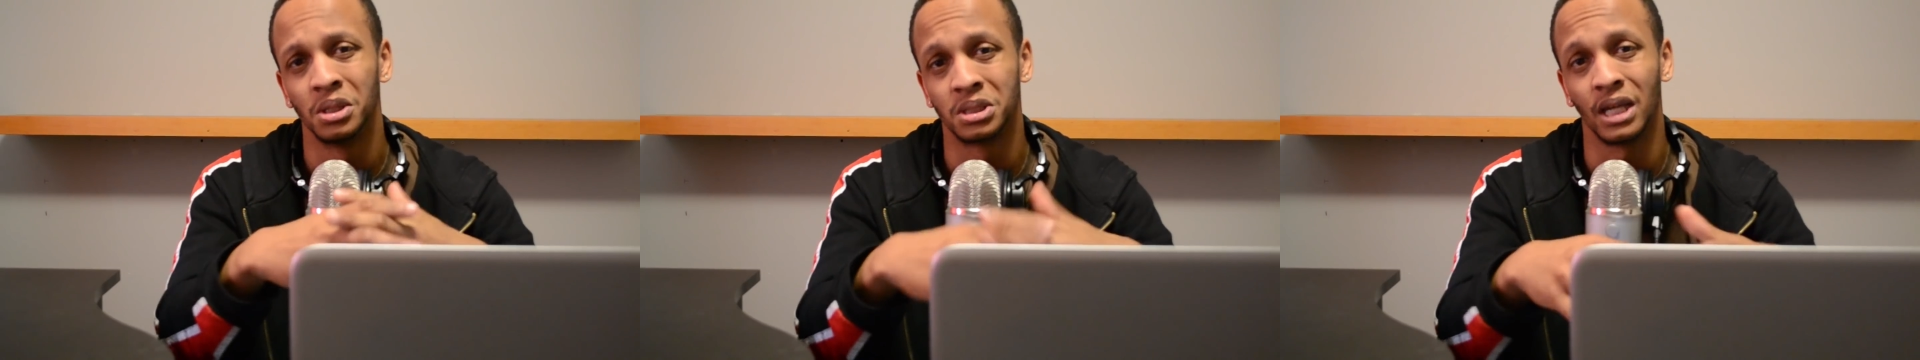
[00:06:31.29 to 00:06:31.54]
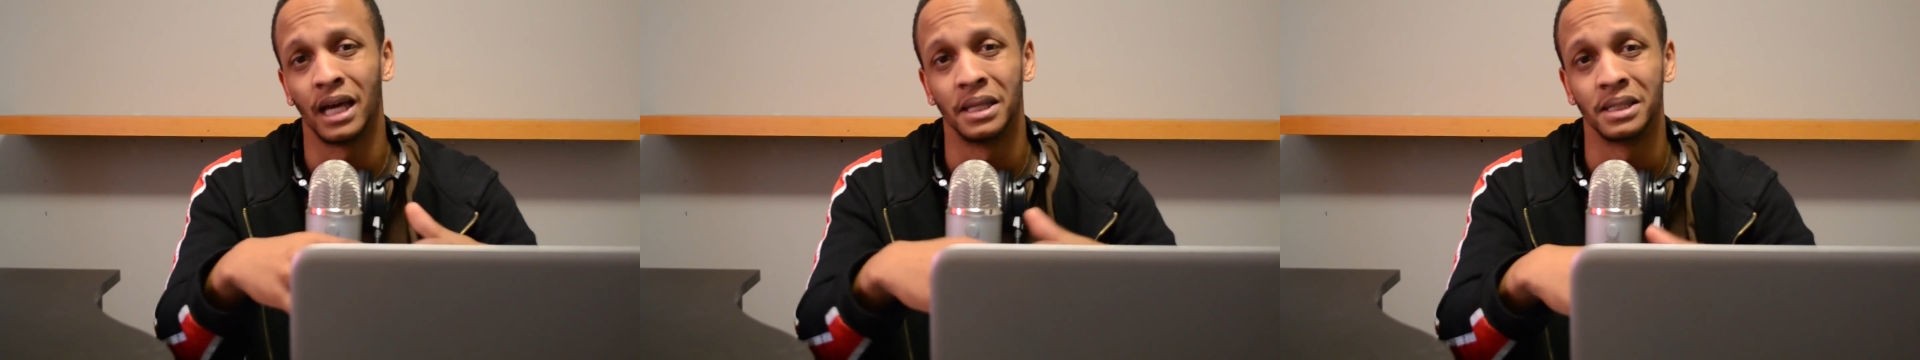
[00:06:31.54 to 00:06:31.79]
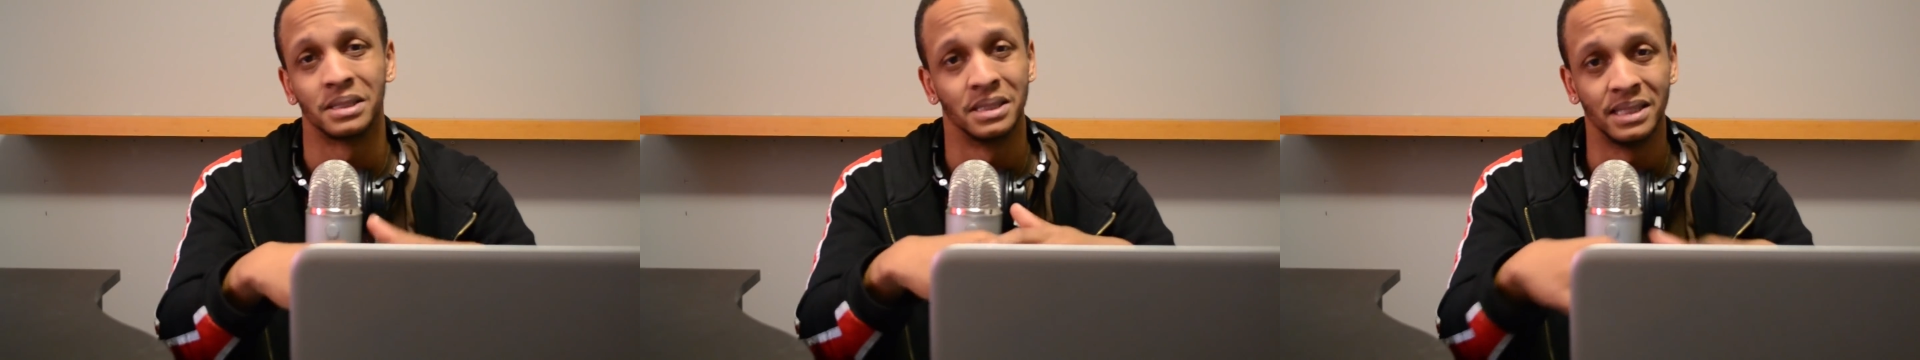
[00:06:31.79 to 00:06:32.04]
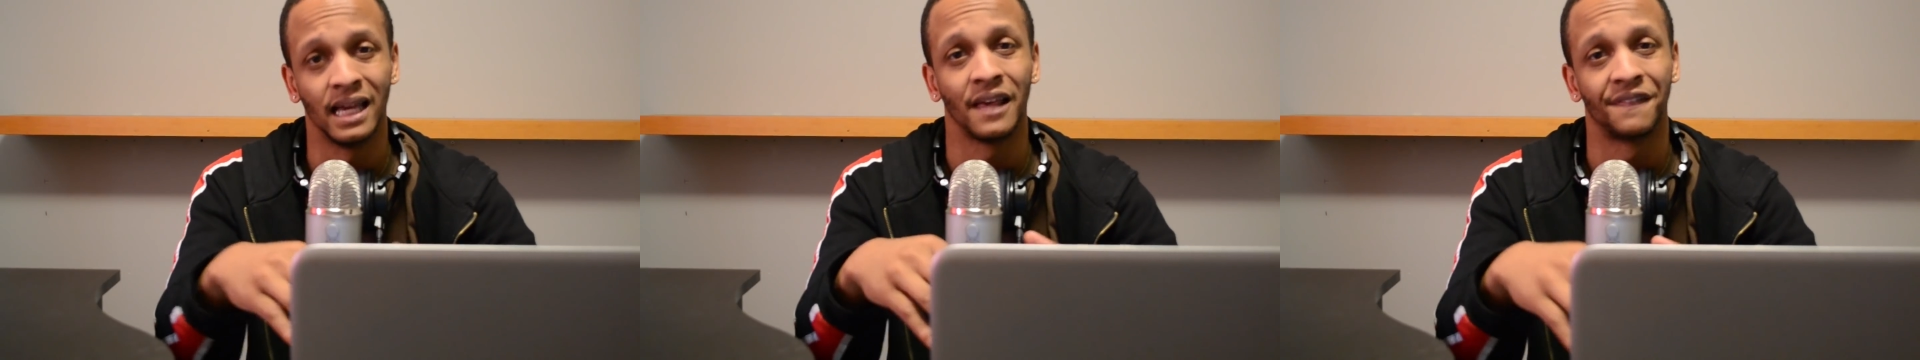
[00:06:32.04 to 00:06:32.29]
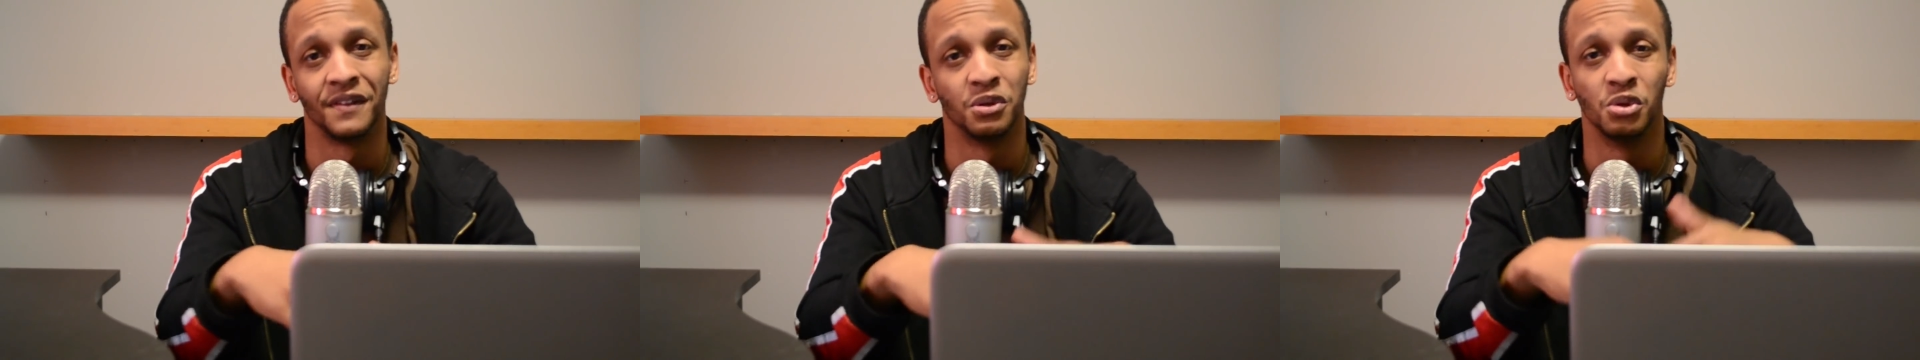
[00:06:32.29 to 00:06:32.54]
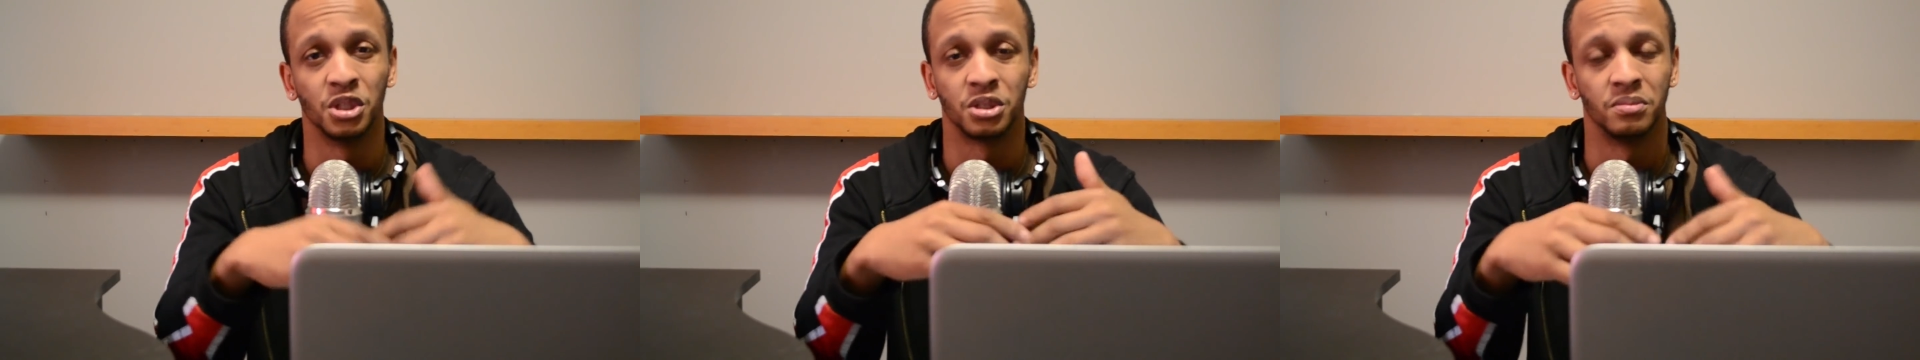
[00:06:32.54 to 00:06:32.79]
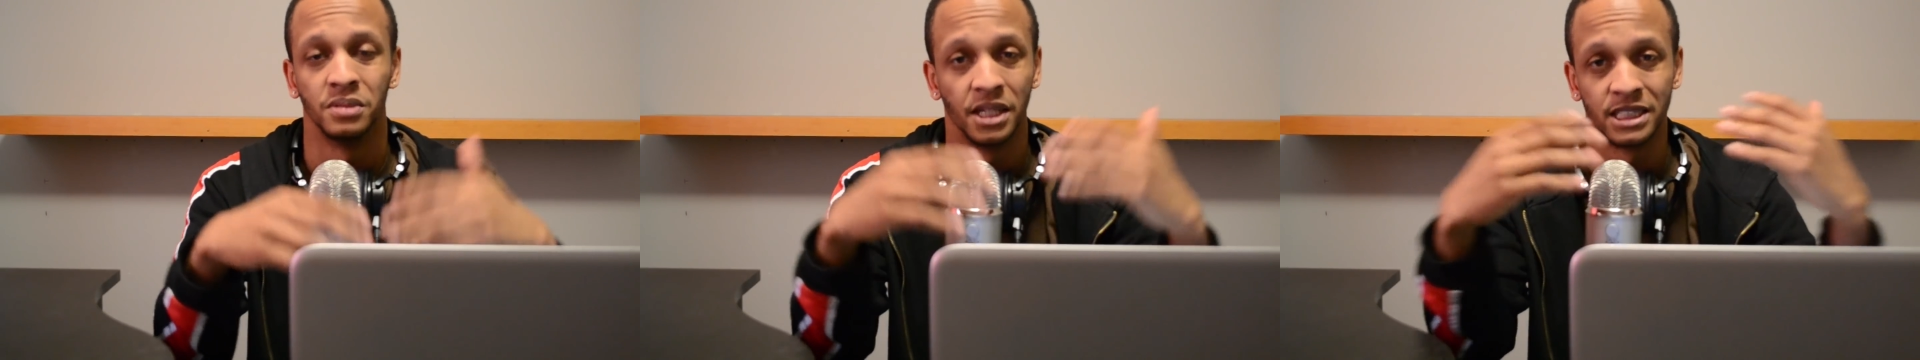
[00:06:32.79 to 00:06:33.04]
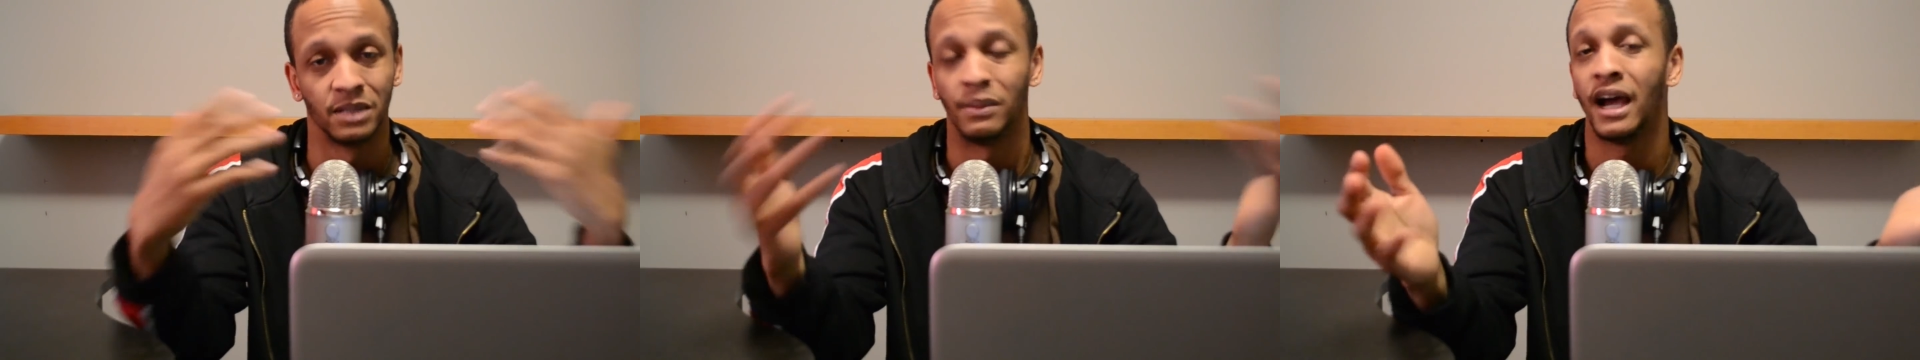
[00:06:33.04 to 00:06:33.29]
Sonic to death and it
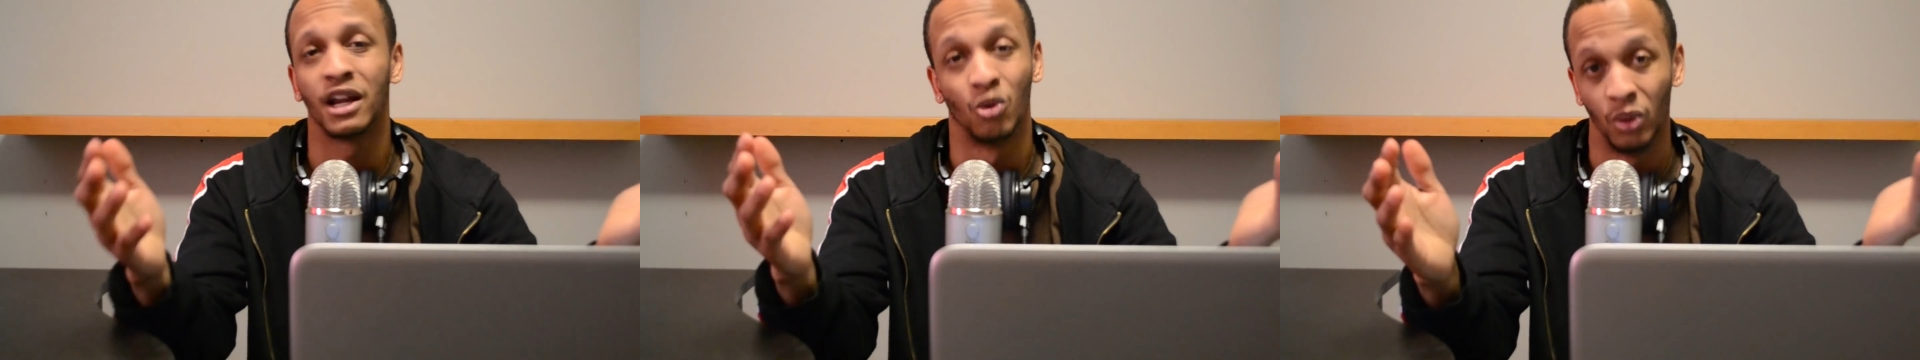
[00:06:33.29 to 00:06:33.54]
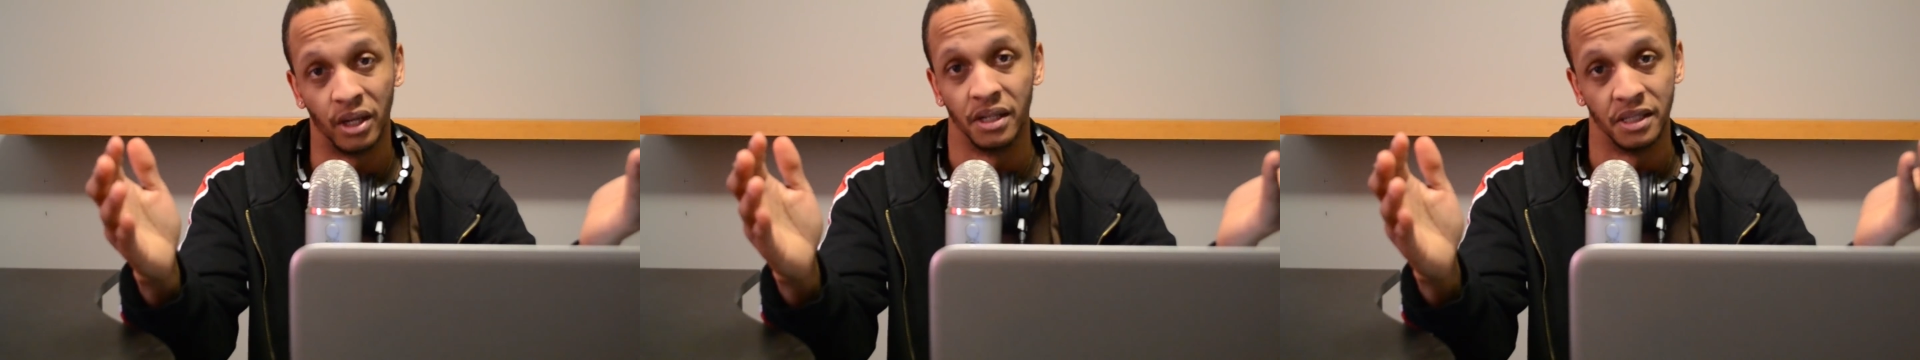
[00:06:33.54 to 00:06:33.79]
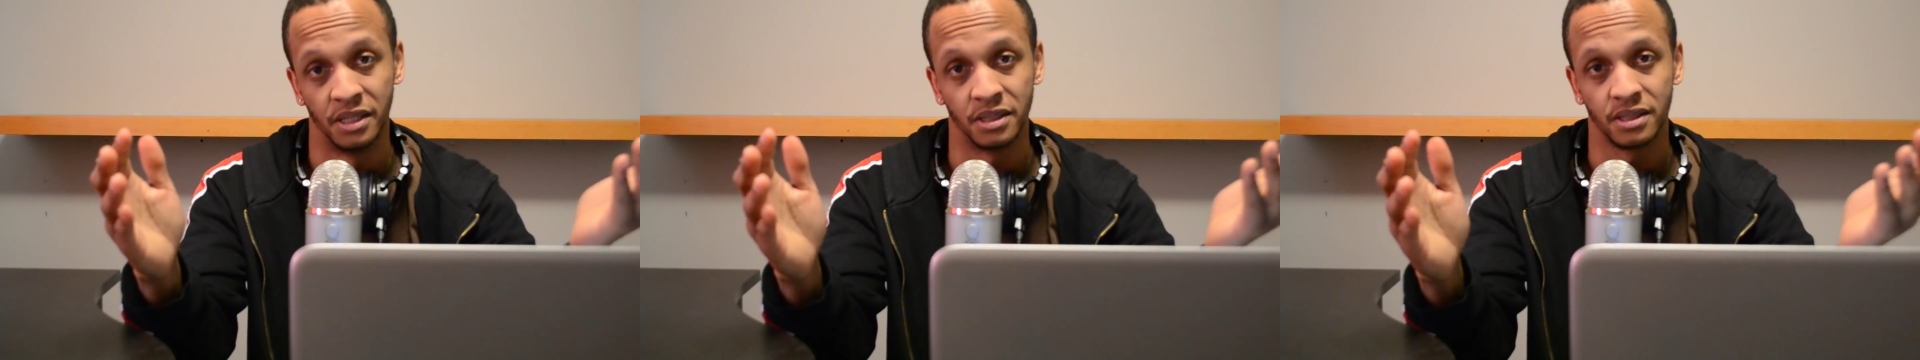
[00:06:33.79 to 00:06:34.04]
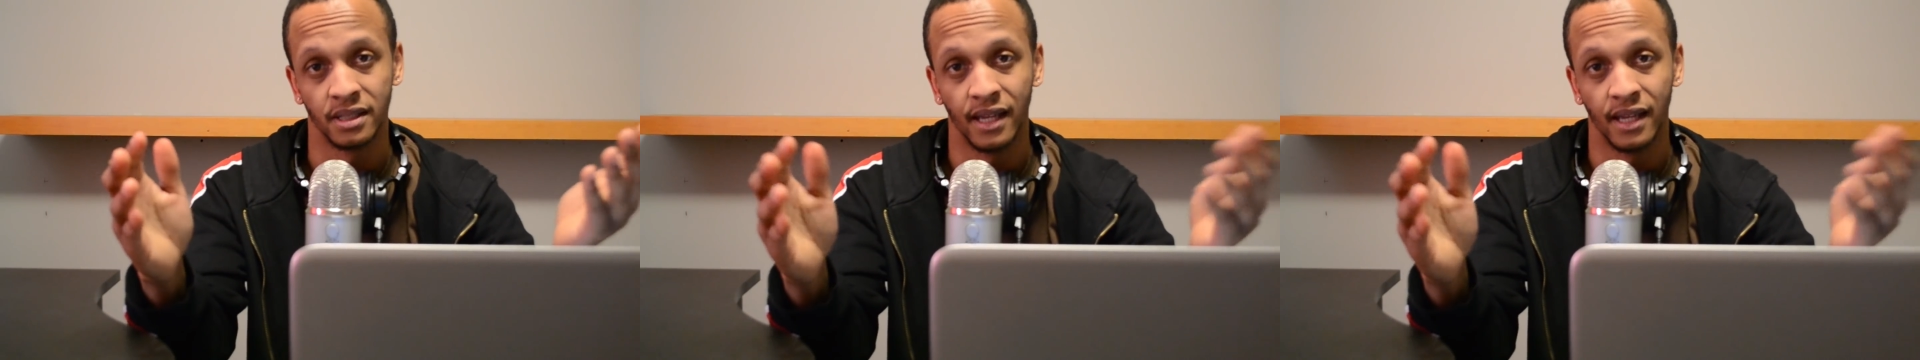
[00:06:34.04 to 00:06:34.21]
doesn't matter what it is.